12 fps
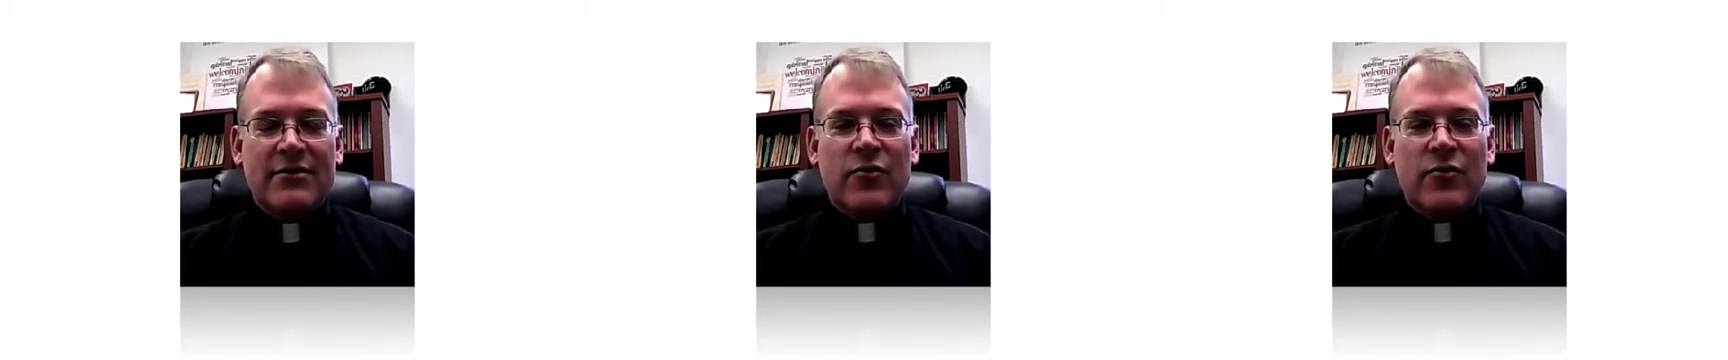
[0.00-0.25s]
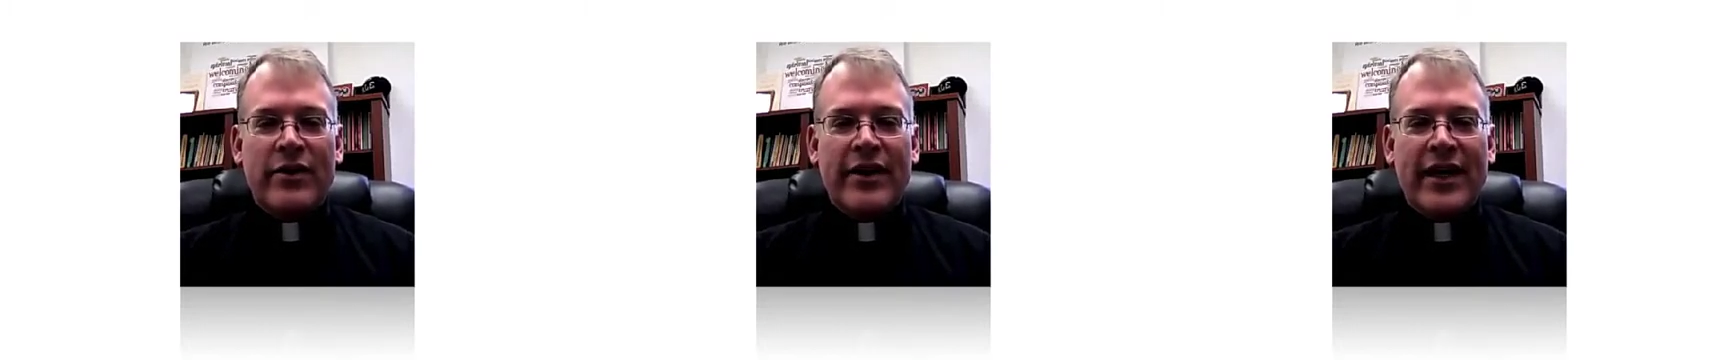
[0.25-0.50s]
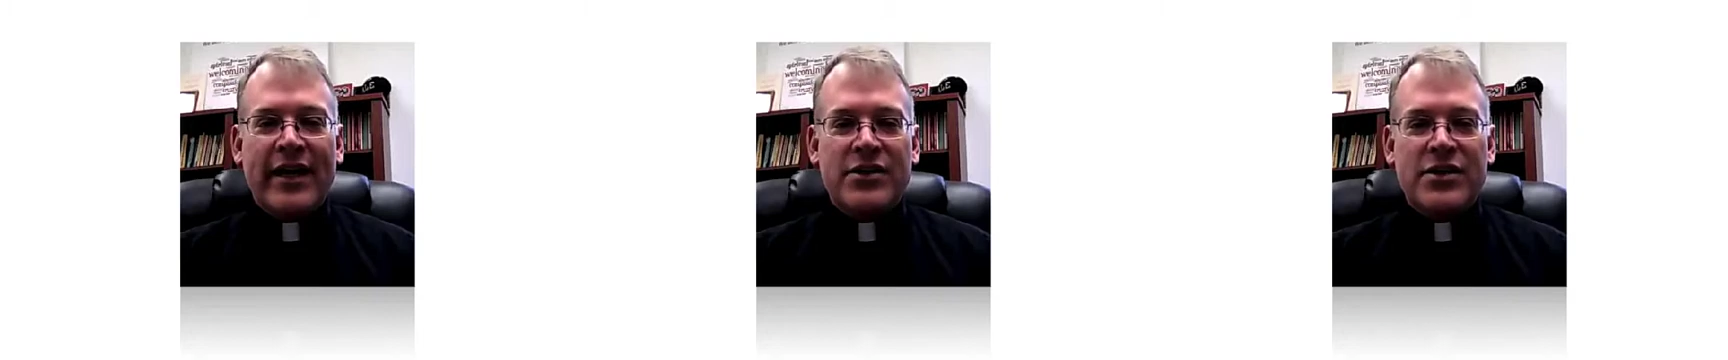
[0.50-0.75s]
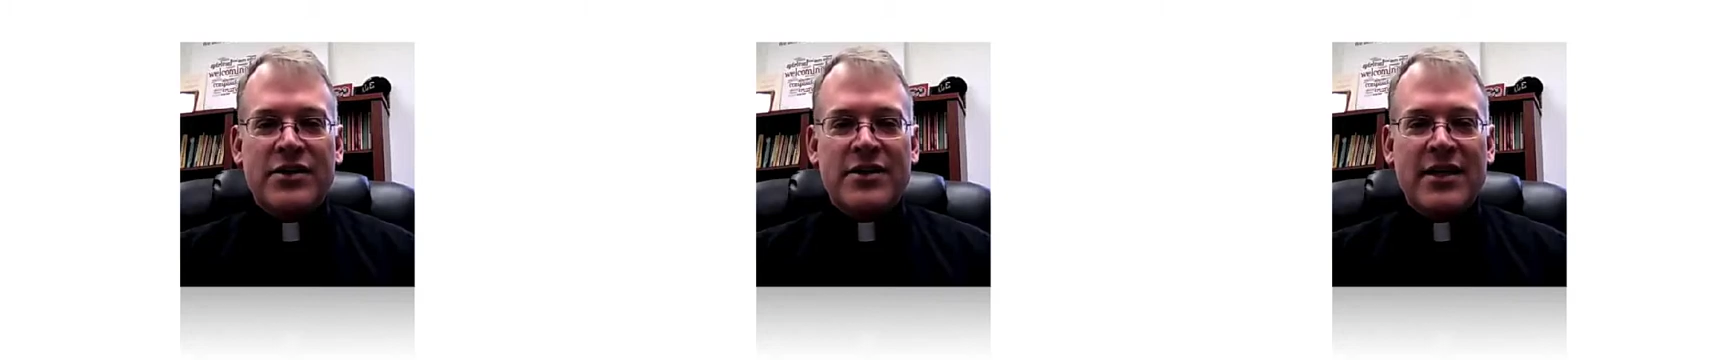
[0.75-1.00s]
where they can
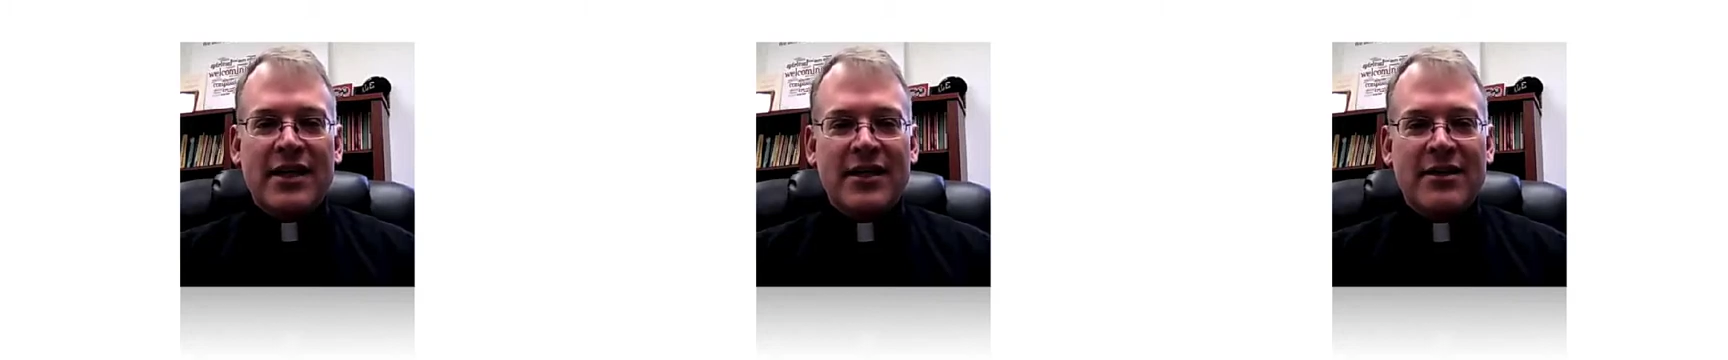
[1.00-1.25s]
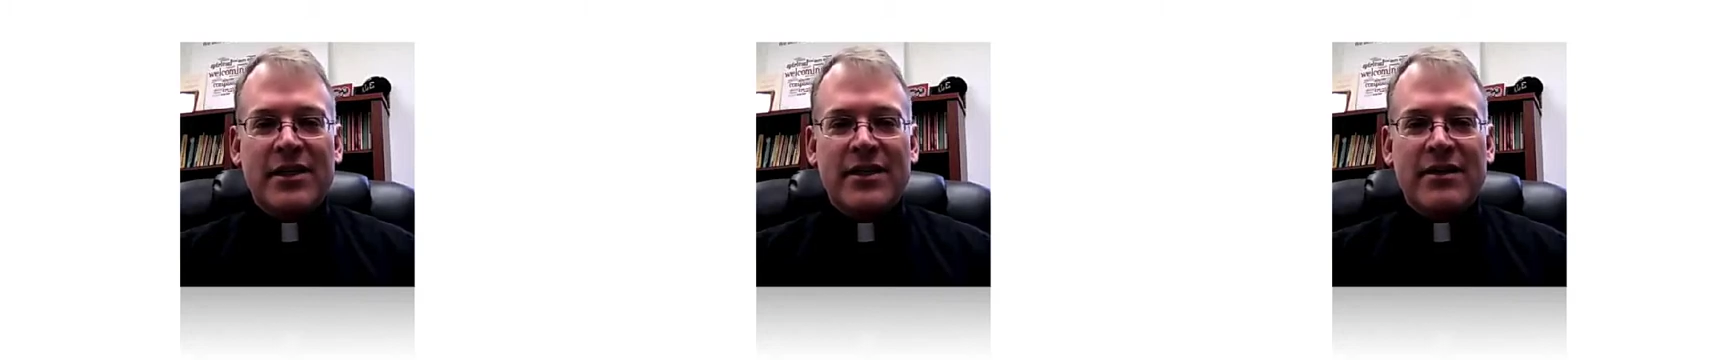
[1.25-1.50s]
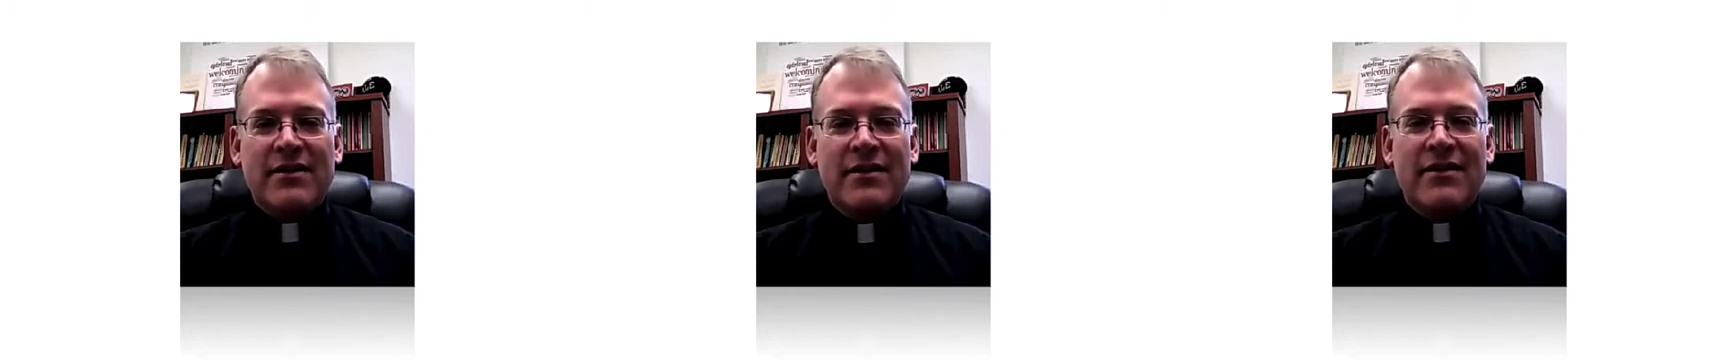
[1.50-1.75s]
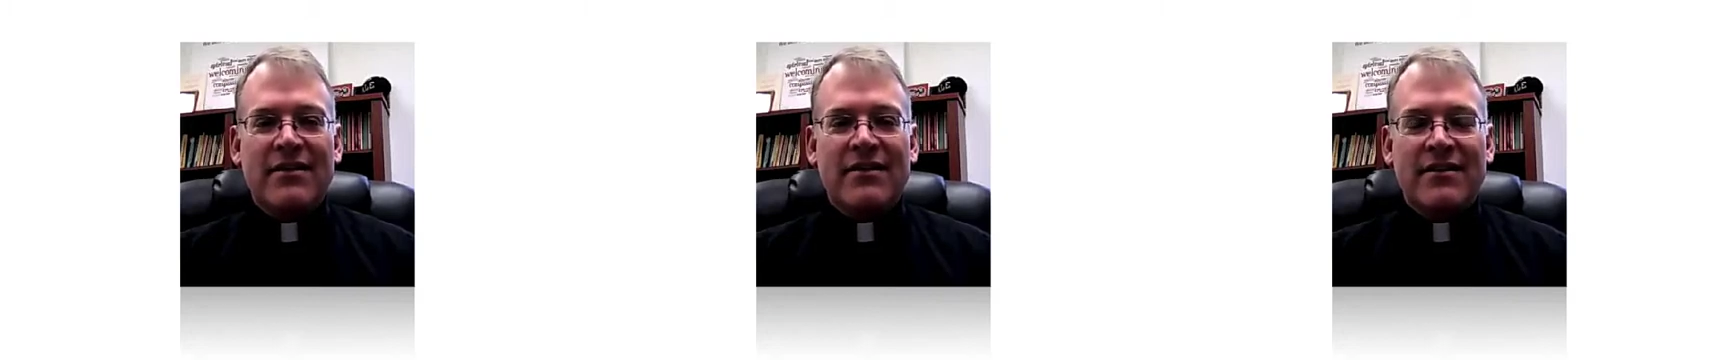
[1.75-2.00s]
just come and
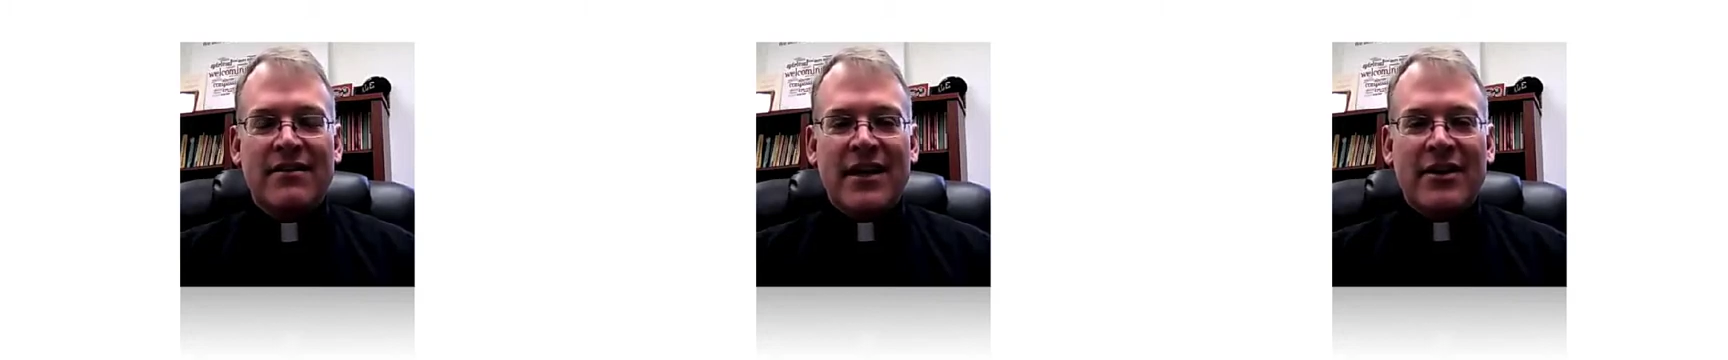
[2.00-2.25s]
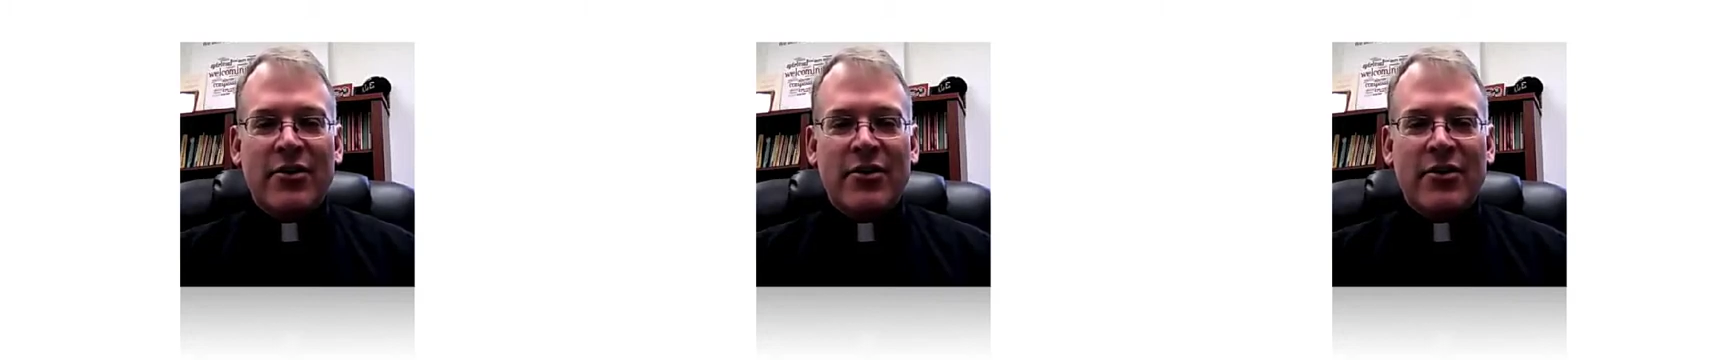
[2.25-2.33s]
not